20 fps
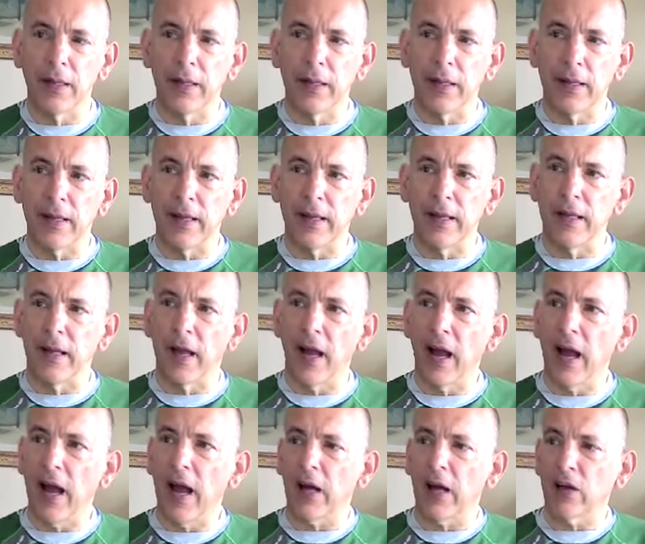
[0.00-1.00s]
the
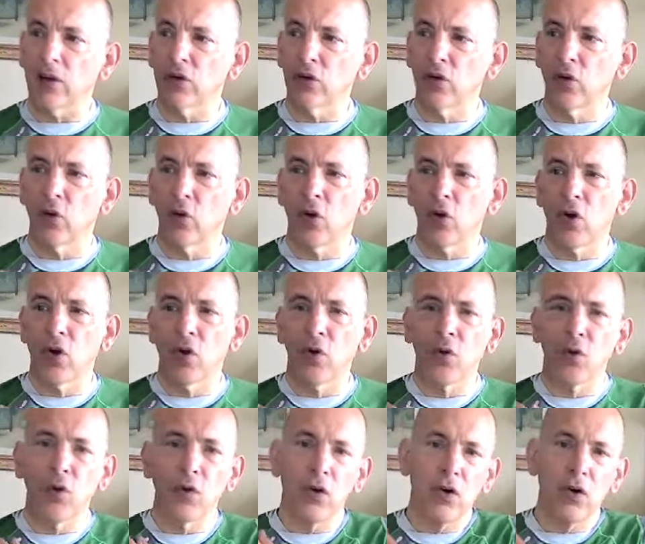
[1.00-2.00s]
actual
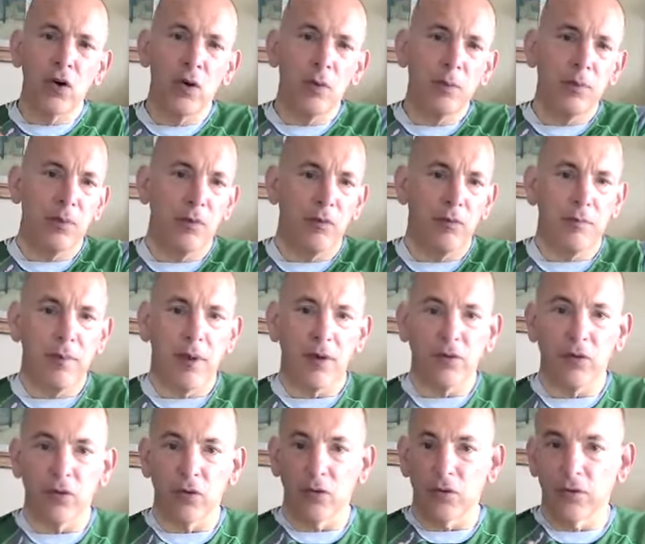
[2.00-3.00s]
group of
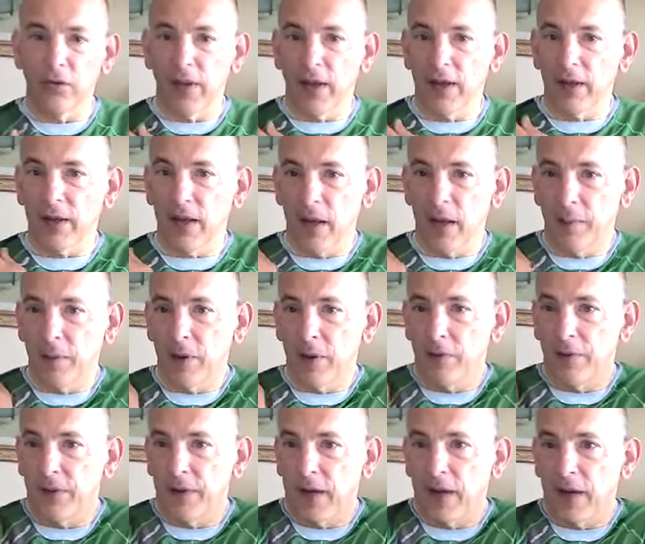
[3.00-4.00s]
muscles that come
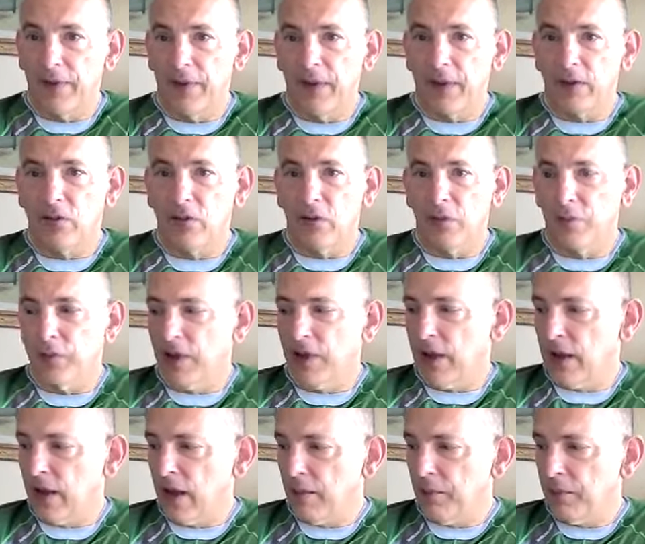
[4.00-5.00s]
over here, that sort of
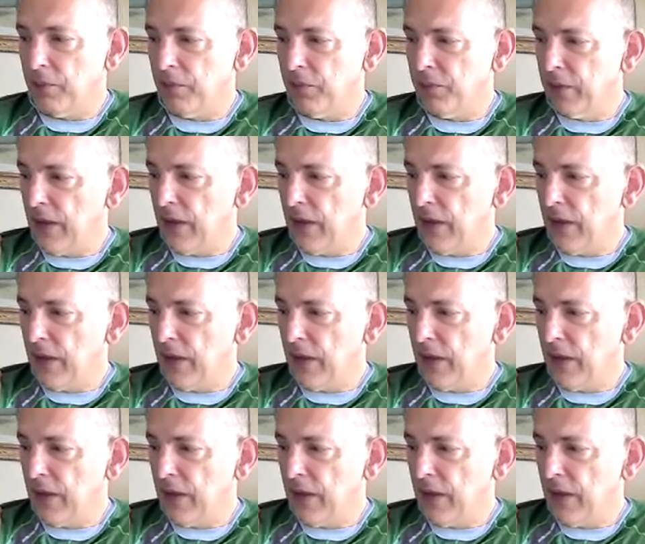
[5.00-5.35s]
come